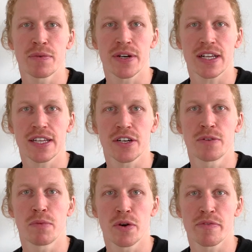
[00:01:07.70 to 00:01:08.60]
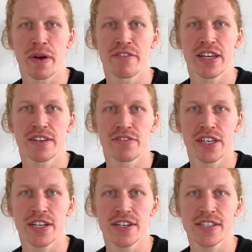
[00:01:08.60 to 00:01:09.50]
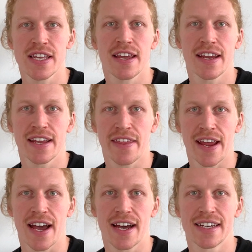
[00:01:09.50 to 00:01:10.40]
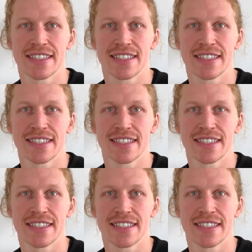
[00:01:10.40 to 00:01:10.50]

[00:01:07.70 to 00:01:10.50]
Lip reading: you want to click on more of my vegan videos, here they are.